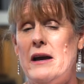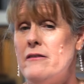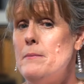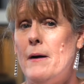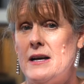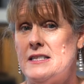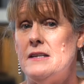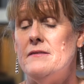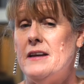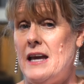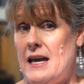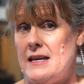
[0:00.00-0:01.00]
have a positive
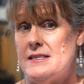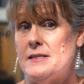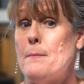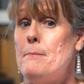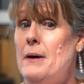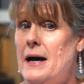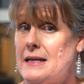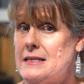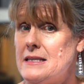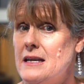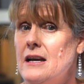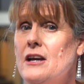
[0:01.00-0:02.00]
case,
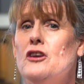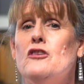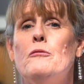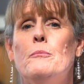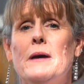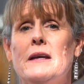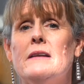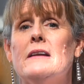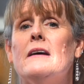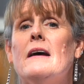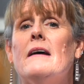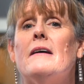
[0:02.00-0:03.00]
but you've been
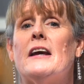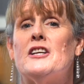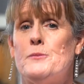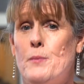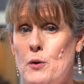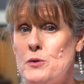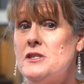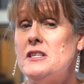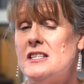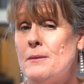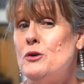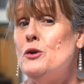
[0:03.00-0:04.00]
exposed to
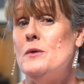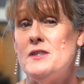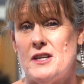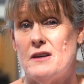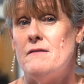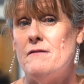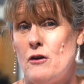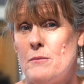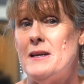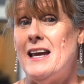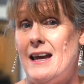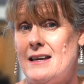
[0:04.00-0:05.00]
someone who is a
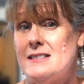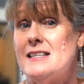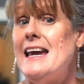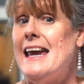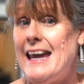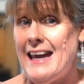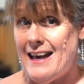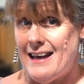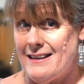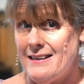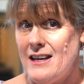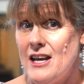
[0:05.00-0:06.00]
confirmed case
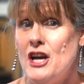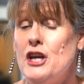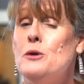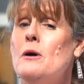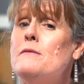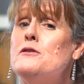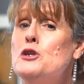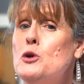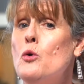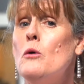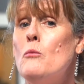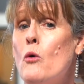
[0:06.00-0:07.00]
and you have 2
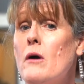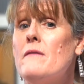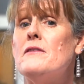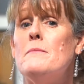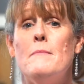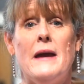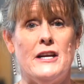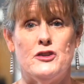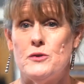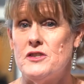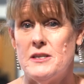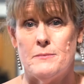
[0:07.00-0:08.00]
or more of the
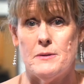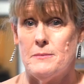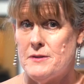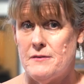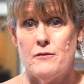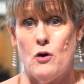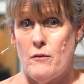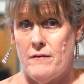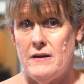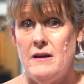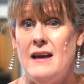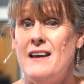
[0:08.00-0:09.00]
major symptoms of
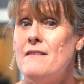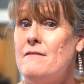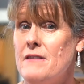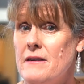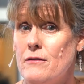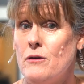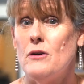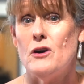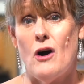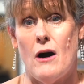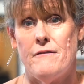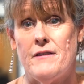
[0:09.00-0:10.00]
COVID, fever,
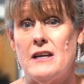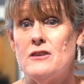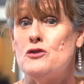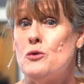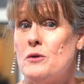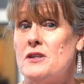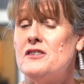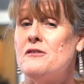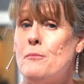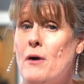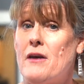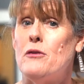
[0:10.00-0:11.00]
coughing, shortness
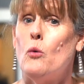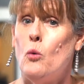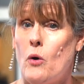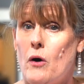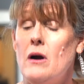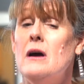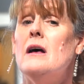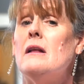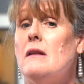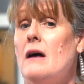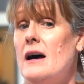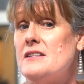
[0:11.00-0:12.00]
of breath, or
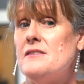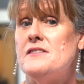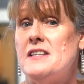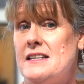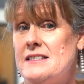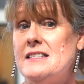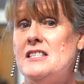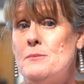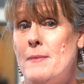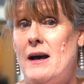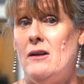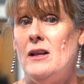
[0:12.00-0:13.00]
loss of sense and
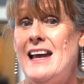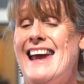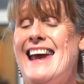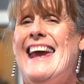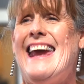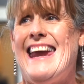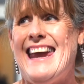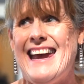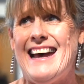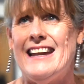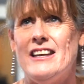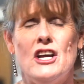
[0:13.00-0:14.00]
smell,
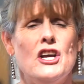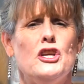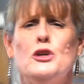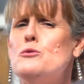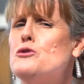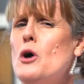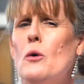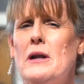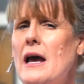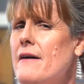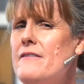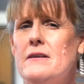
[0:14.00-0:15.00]
and you don't
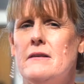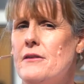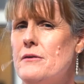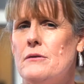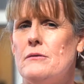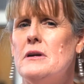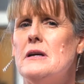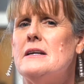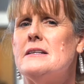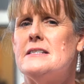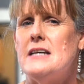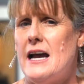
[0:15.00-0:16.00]
have another
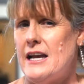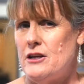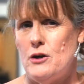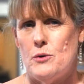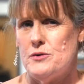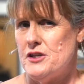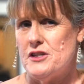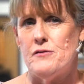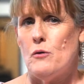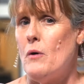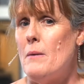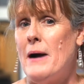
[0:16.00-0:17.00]
diagnosis for
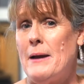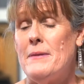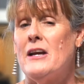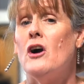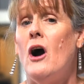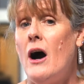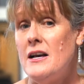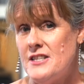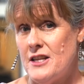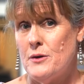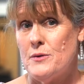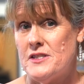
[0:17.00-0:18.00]
what might be
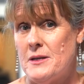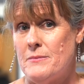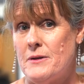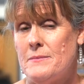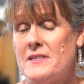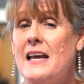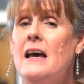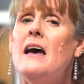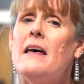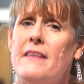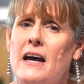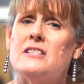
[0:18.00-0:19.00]
causing those symptoms,
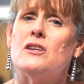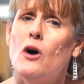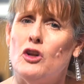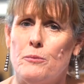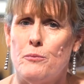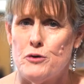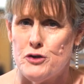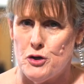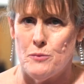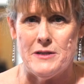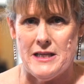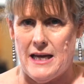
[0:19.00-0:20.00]
that's called a
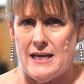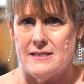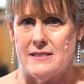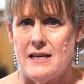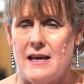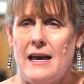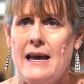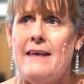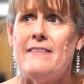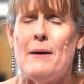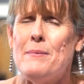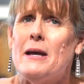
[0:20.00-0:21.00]
presumed case.
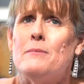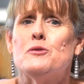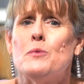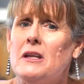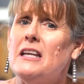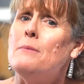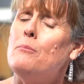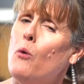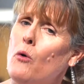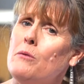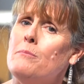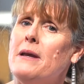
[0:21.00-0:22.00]
That becomes really
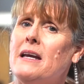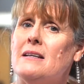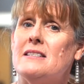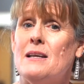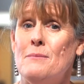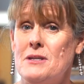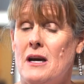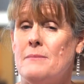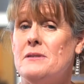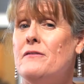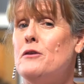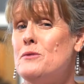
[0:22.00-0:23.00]
important because
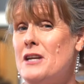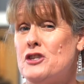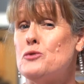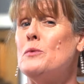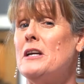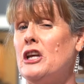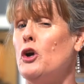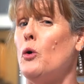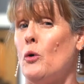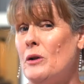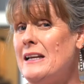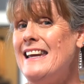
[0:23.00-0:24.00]
sometimes if you test really
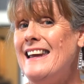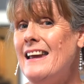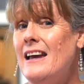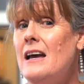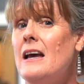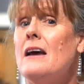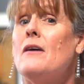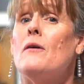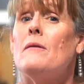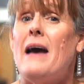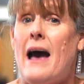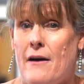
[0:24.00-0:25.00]
early,
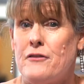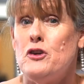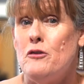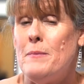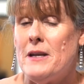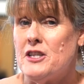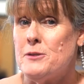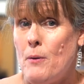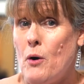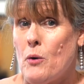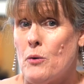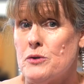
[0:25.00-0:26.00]
after you've been
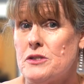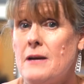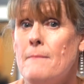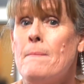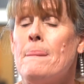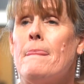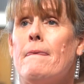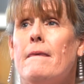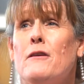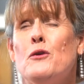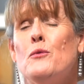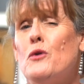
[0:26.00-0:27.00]
exposed,
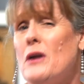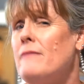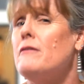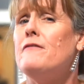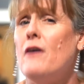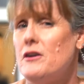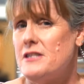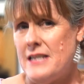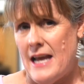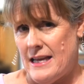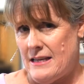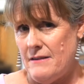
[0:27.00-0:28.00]
you could have a false
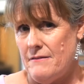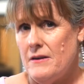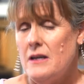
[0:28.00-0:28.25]
negative.